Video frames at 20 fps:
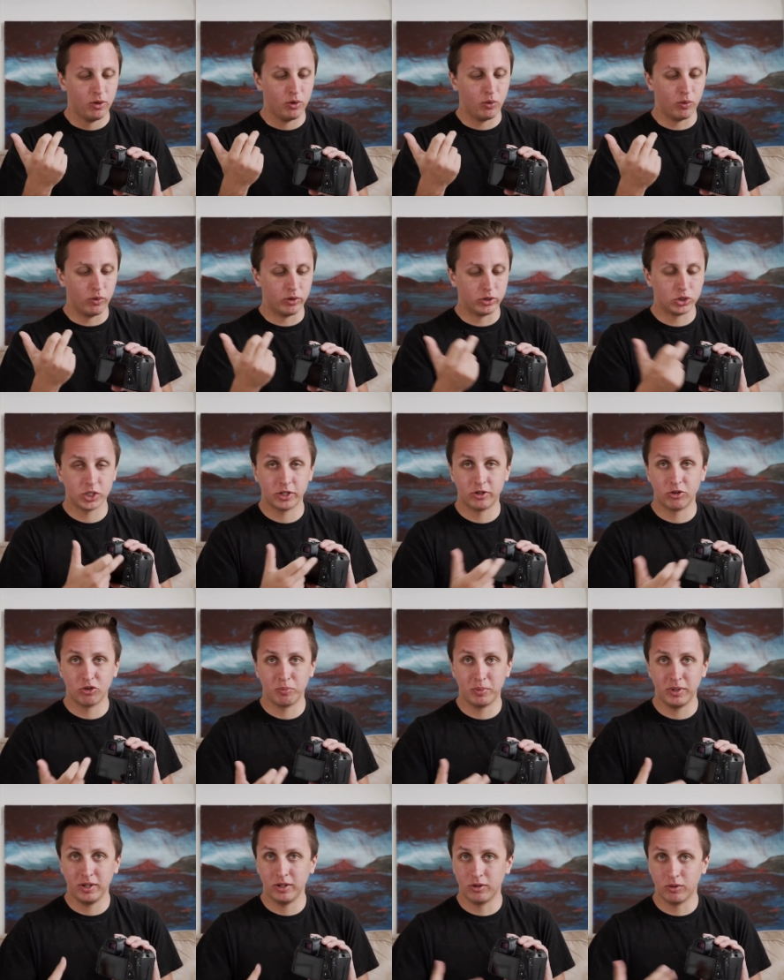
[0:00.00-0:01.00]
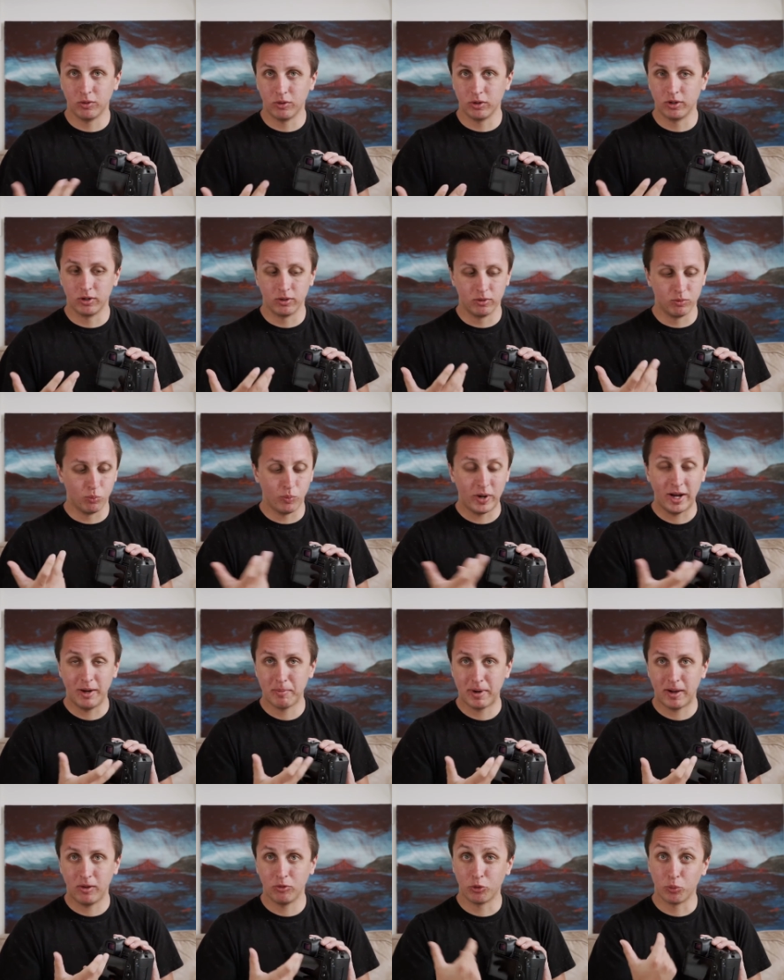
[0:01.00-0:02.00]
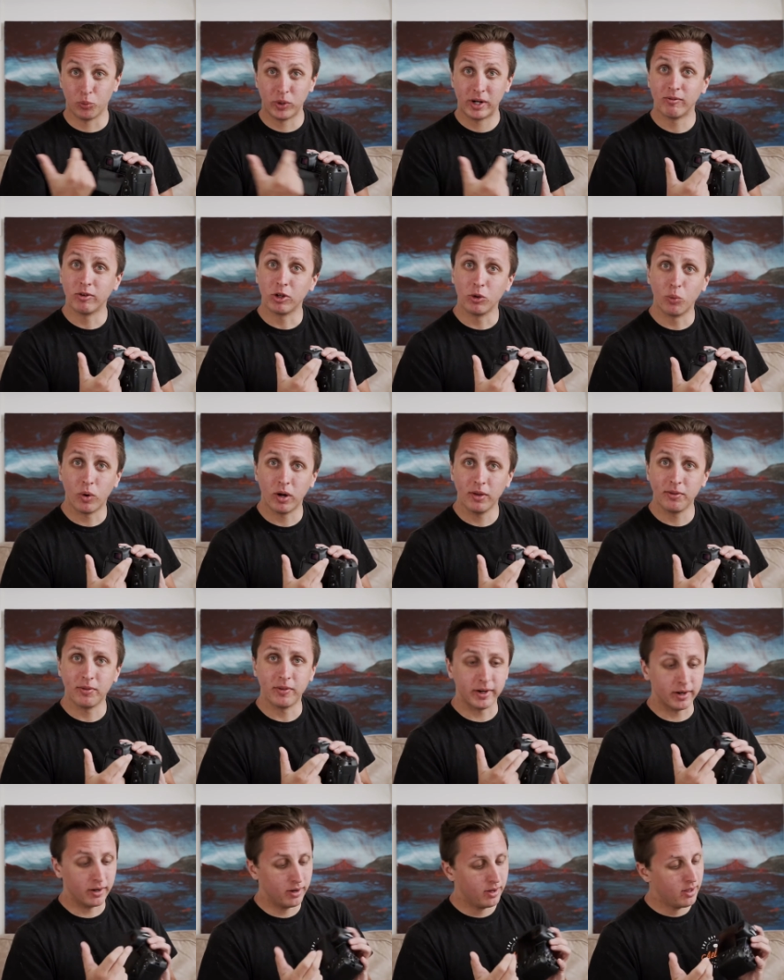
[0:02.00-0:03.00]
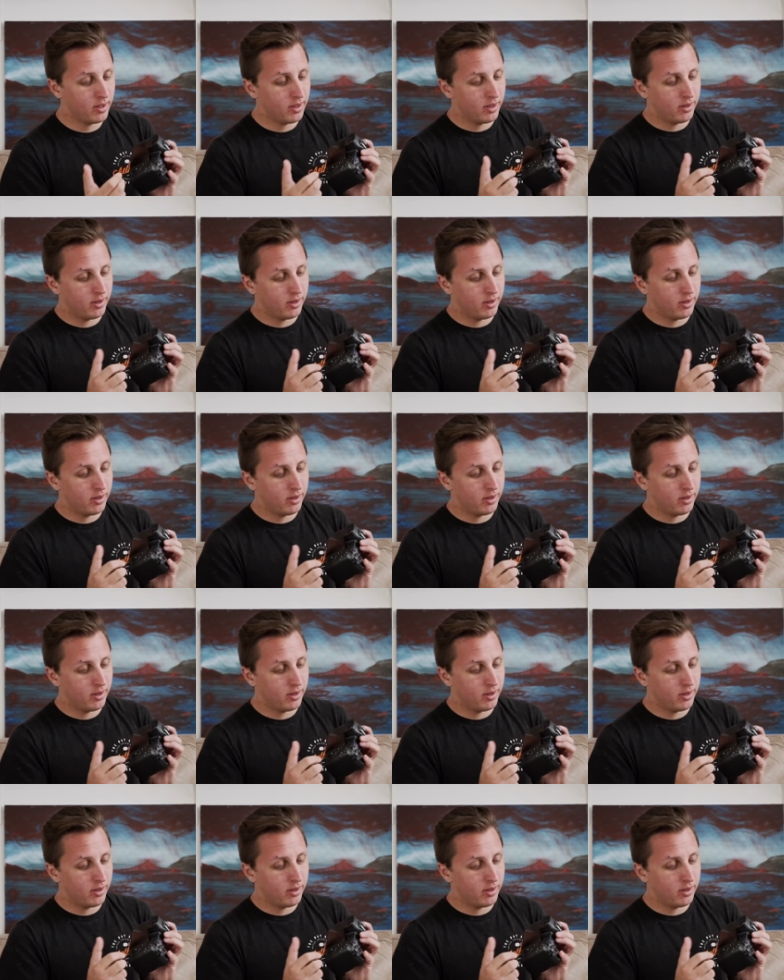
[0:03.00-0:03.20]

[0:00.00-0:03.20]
or shutter speed or white balance or whatever you want there.